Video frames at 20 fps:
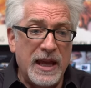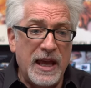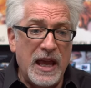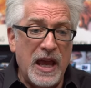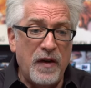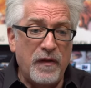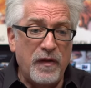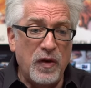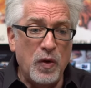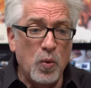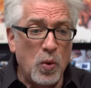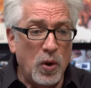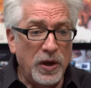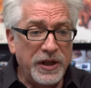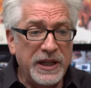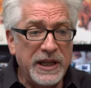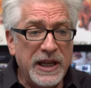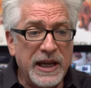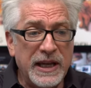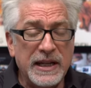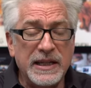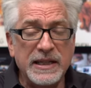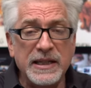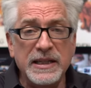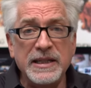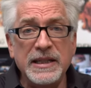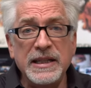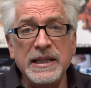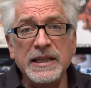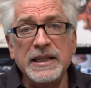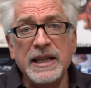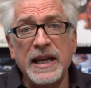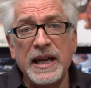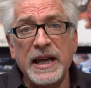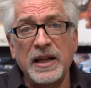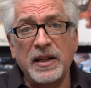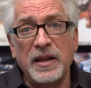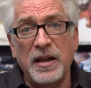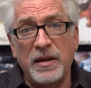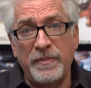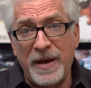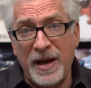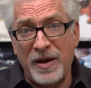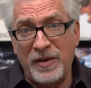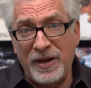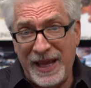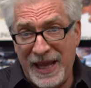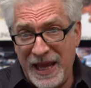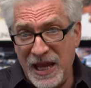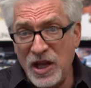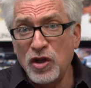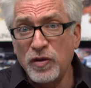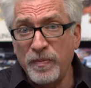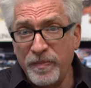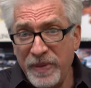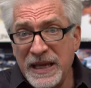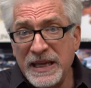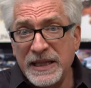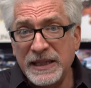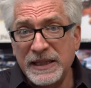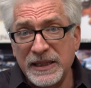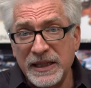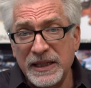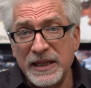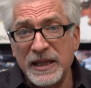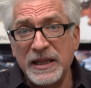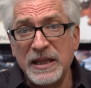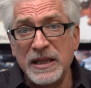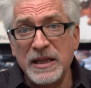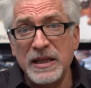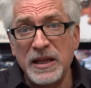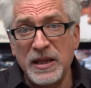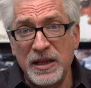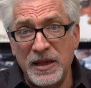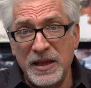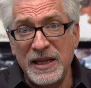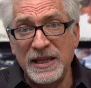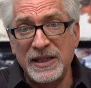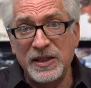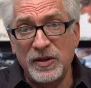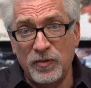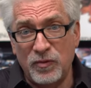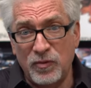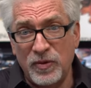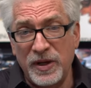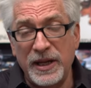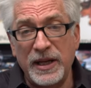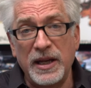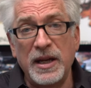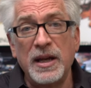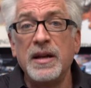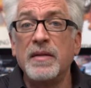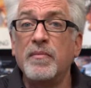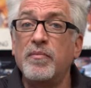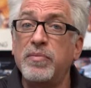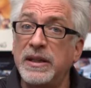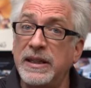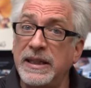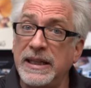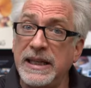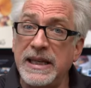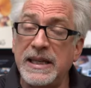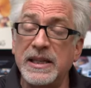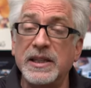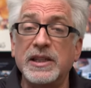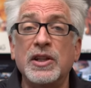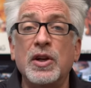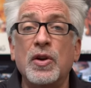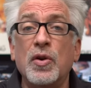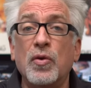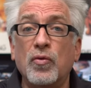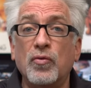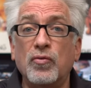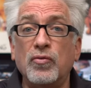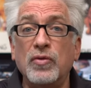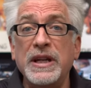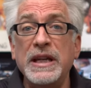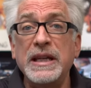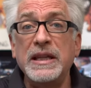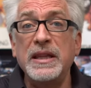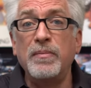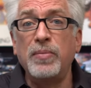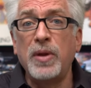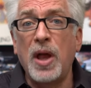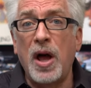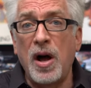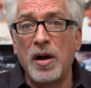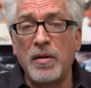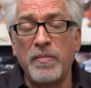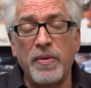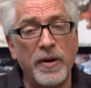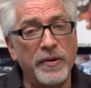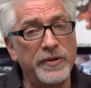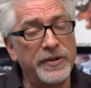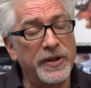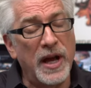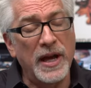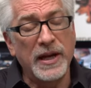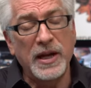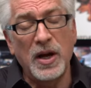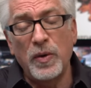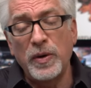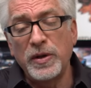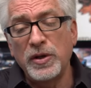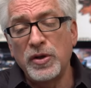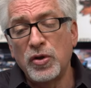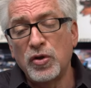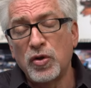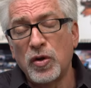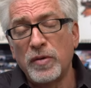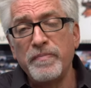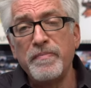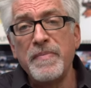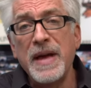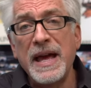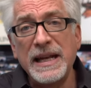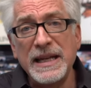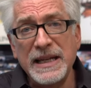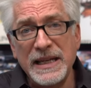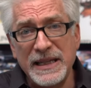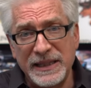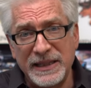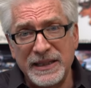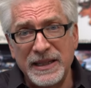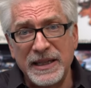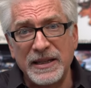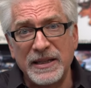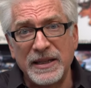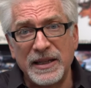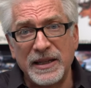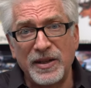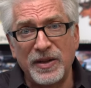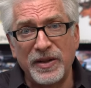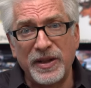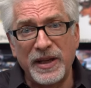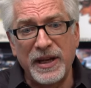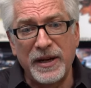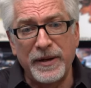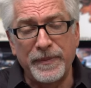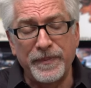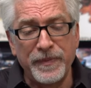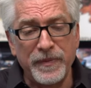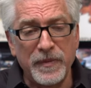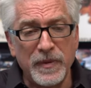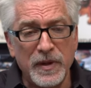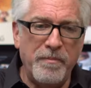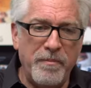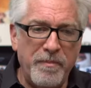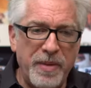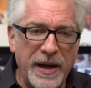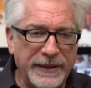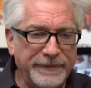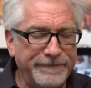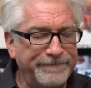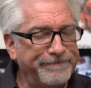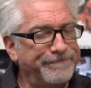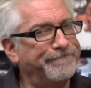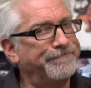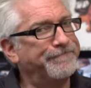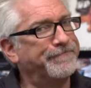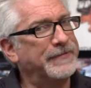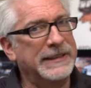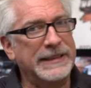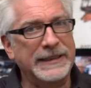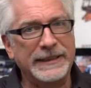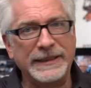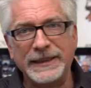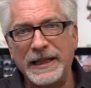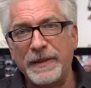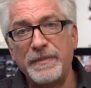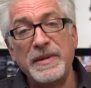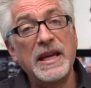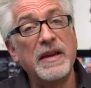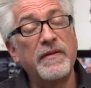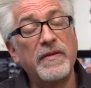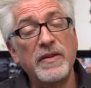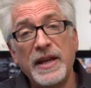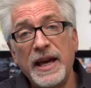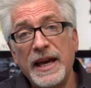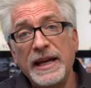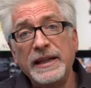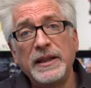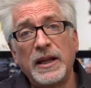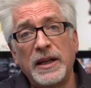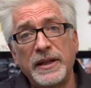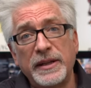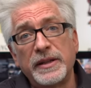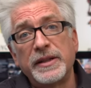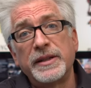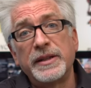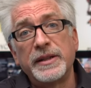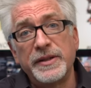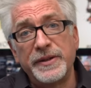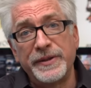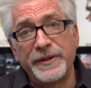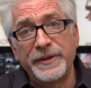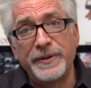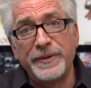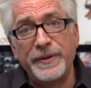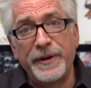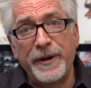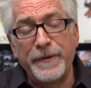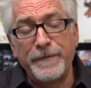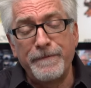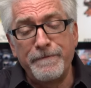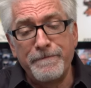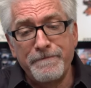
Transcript: if you want to get into detail about each piece in this rig, please read the blog post. I go into tremendous detail there. But let me give you the headline on Zacuto.